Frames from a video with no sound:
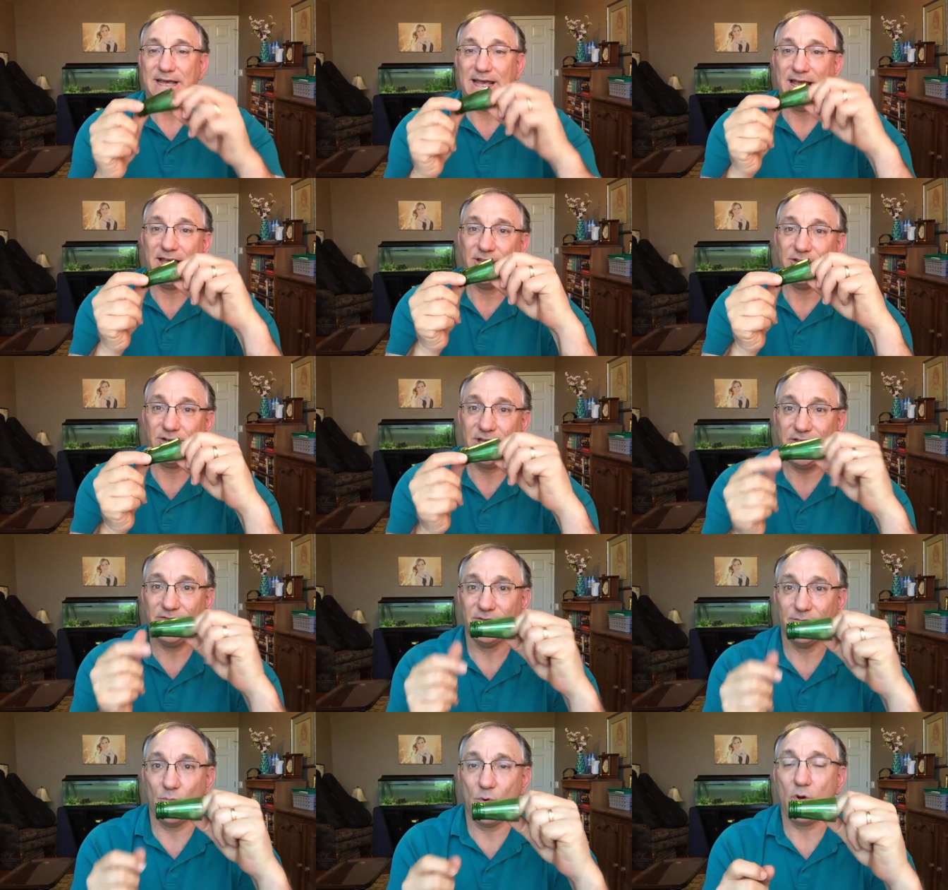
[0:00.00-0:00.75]
And they're
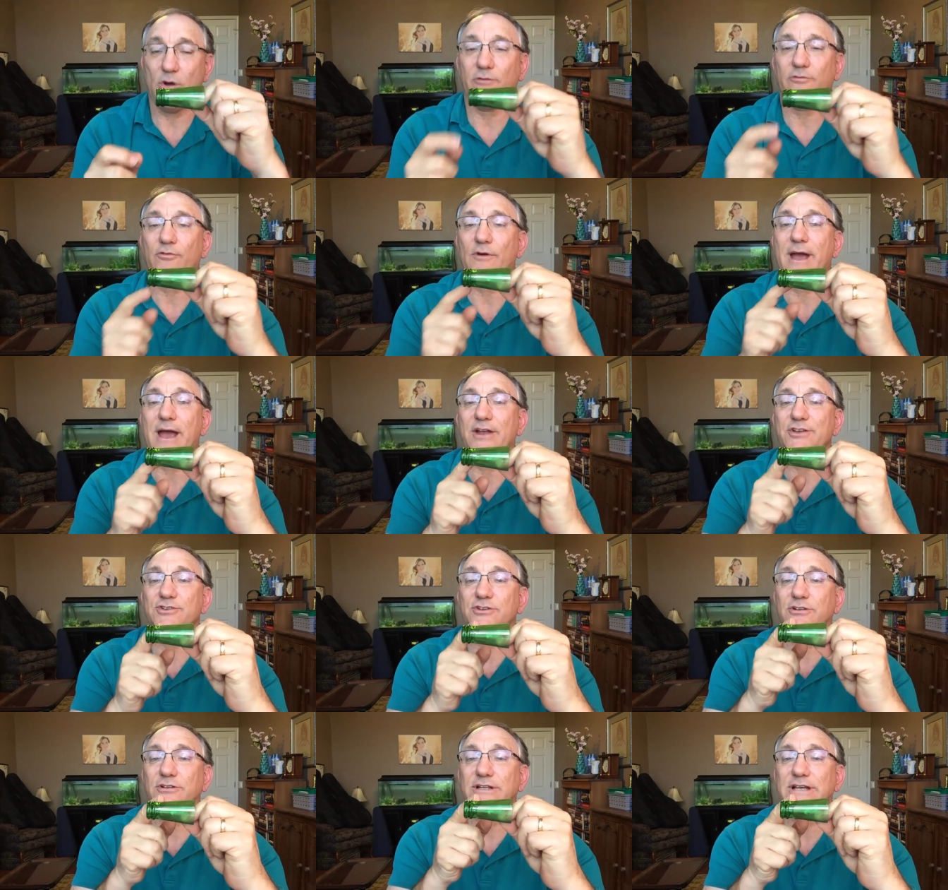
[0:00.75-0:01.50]
even more
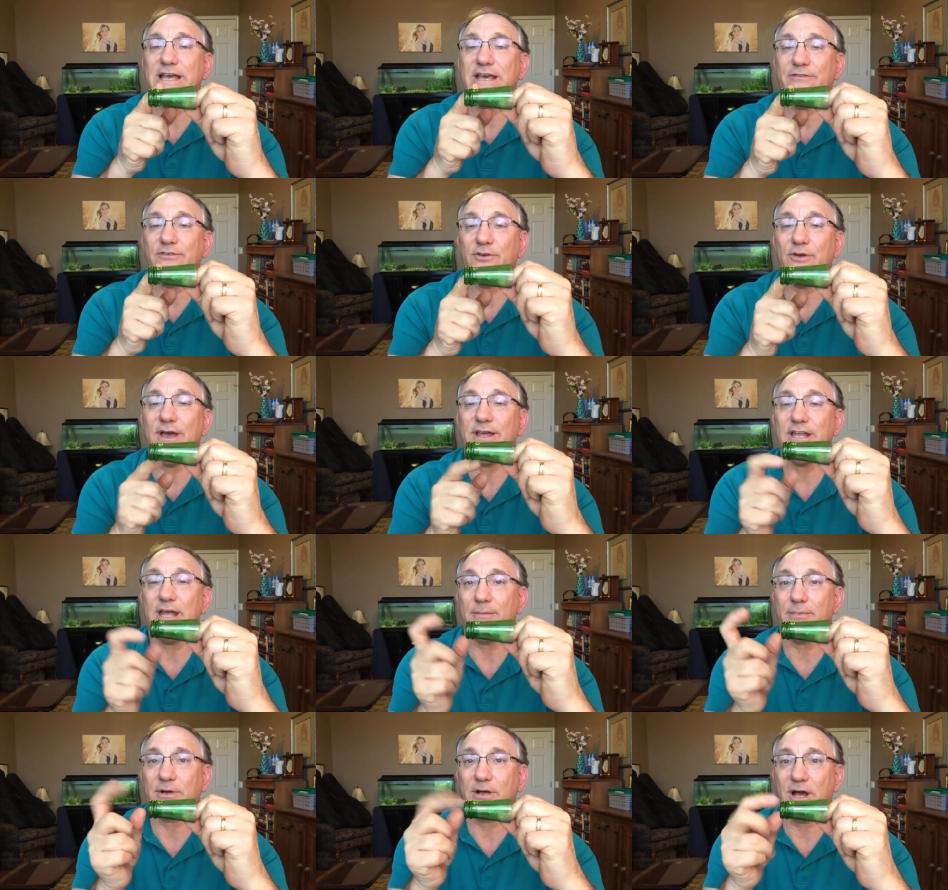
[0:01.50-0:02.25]
fragile if you
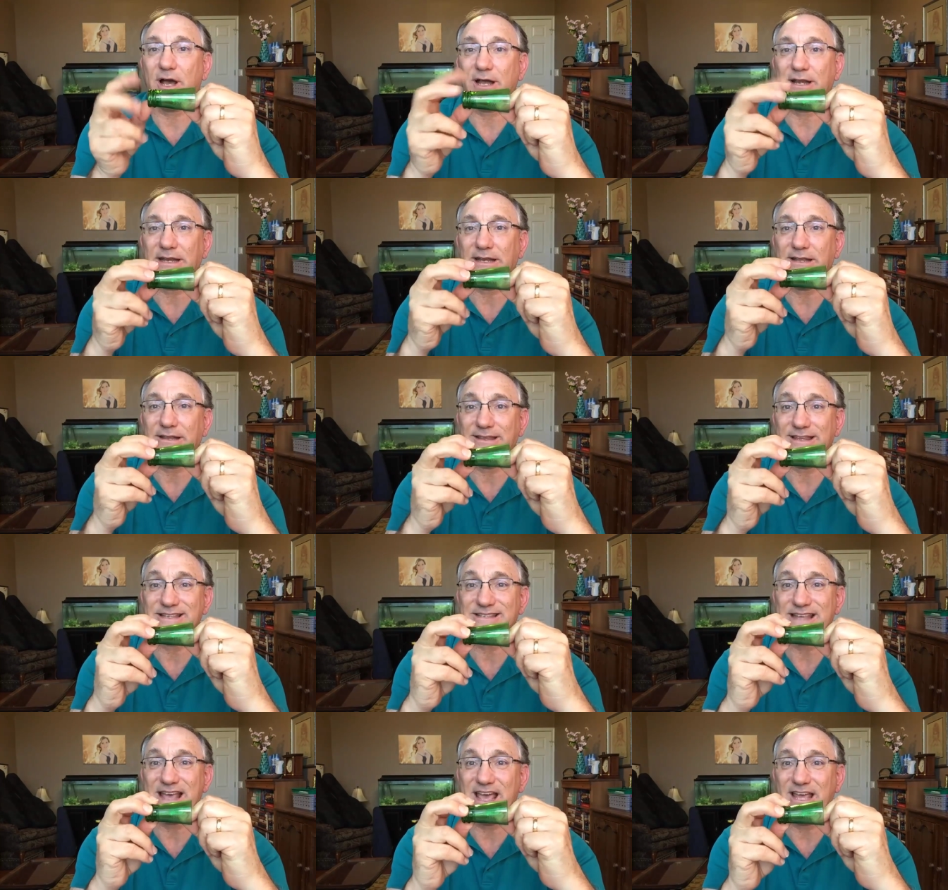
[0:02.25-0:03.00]
end up cutting
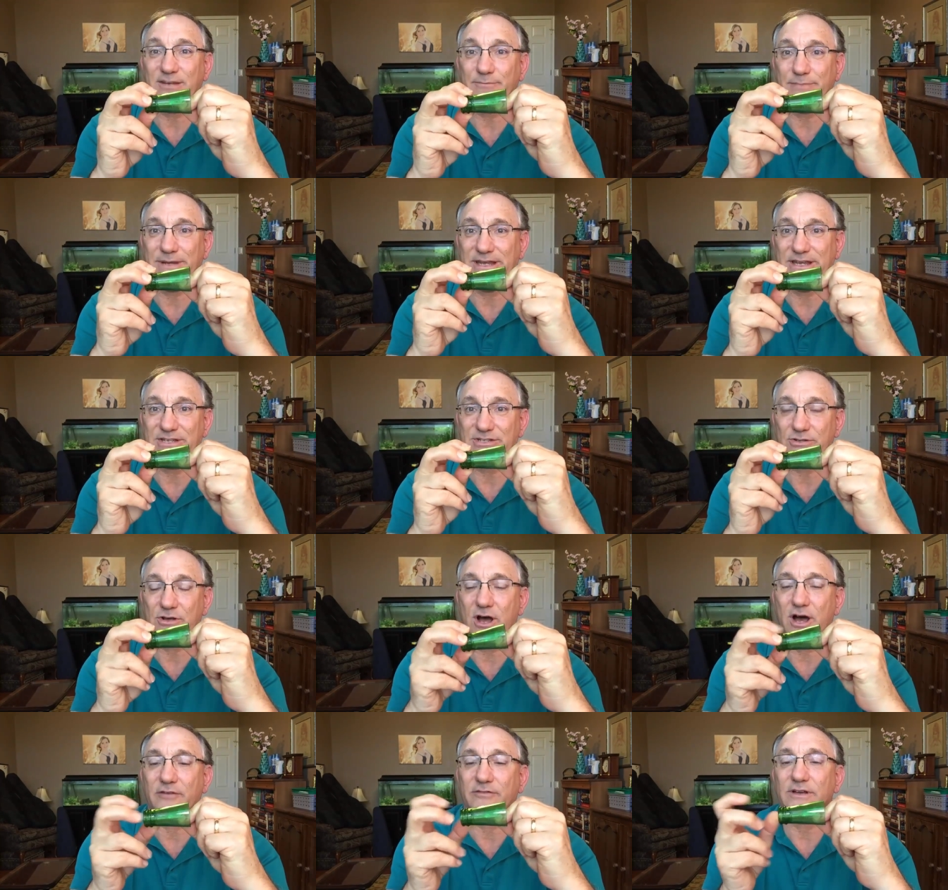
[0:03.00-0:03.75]
this end piece
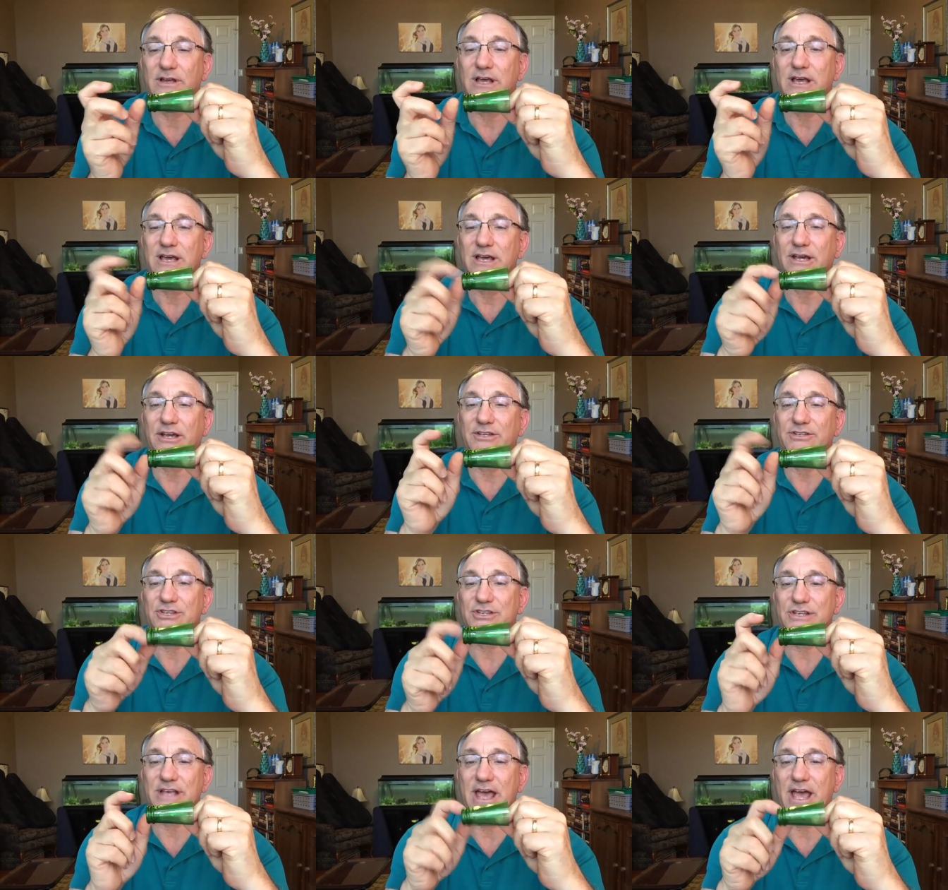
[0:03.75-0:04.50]
off
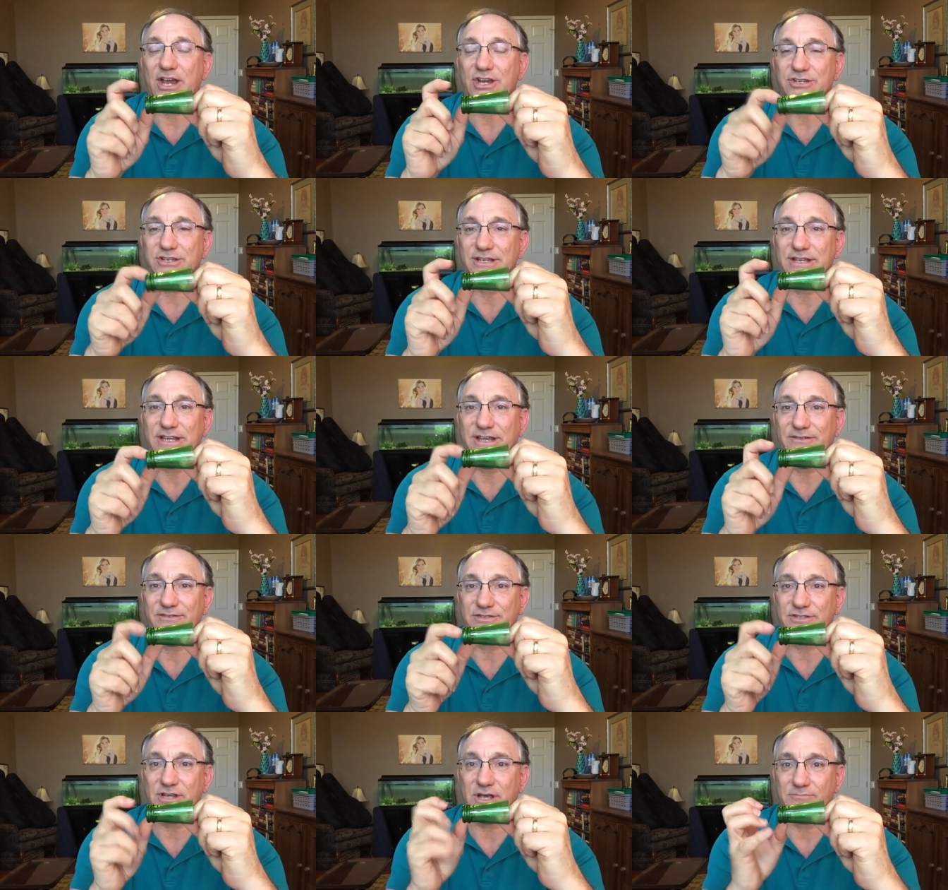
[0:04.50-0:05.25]
because this actually
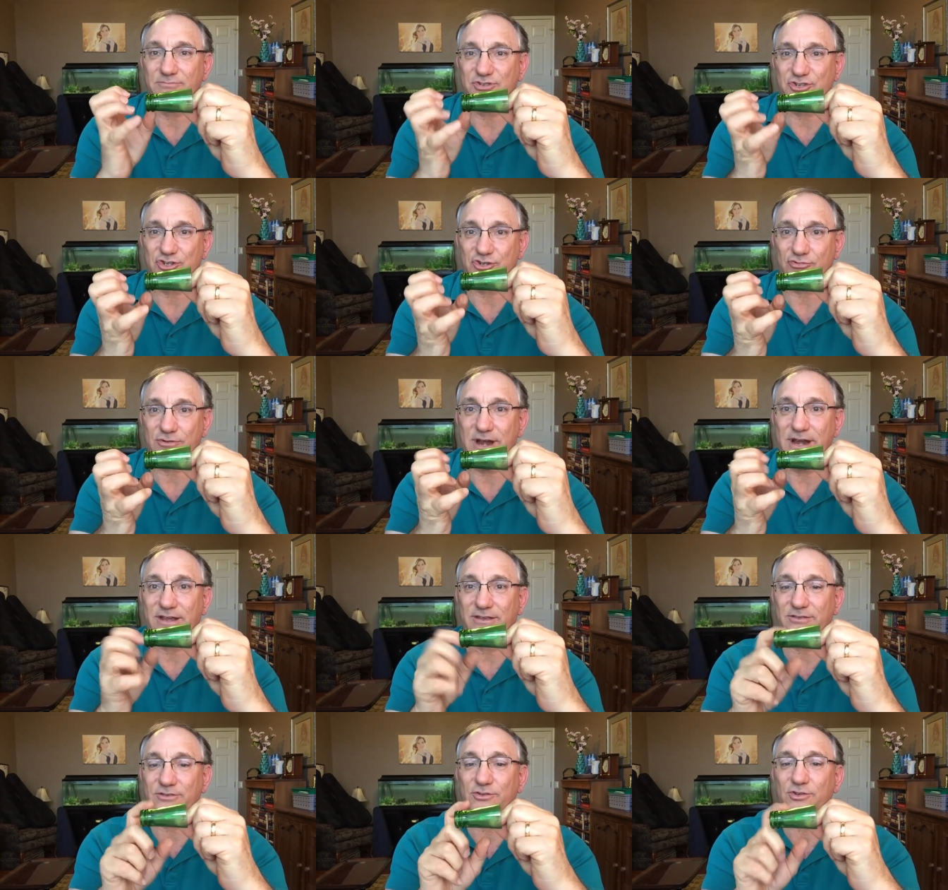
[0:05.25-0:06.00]
gives some
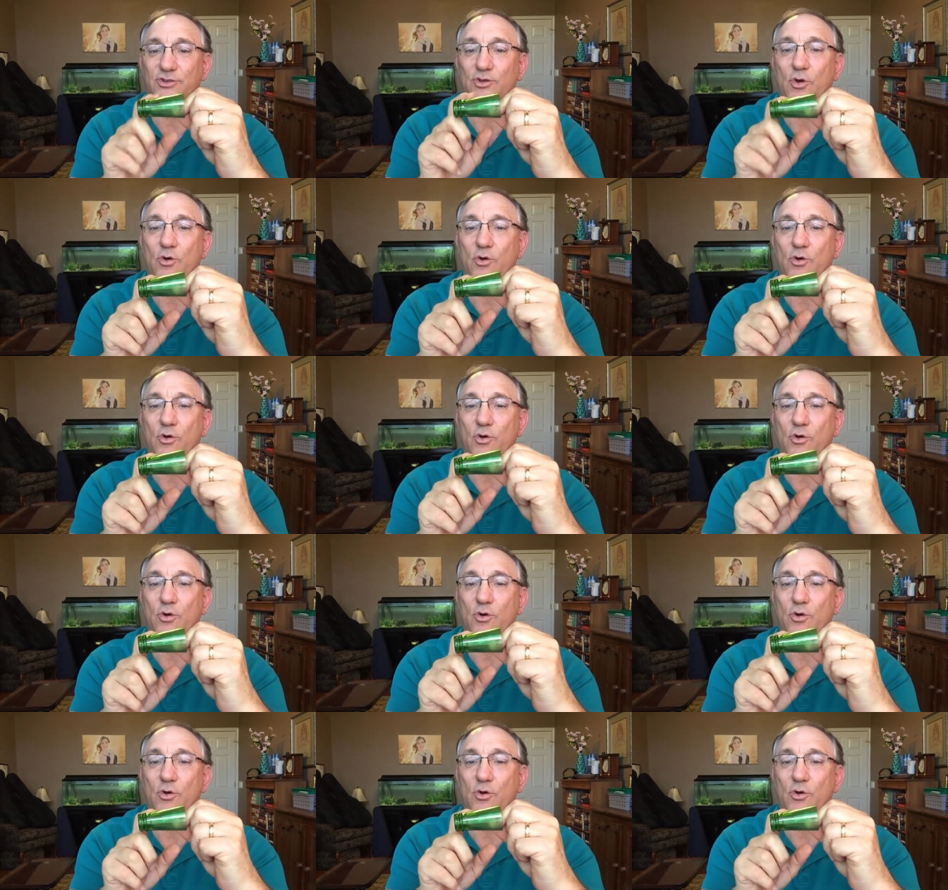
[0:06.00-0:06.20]
strength to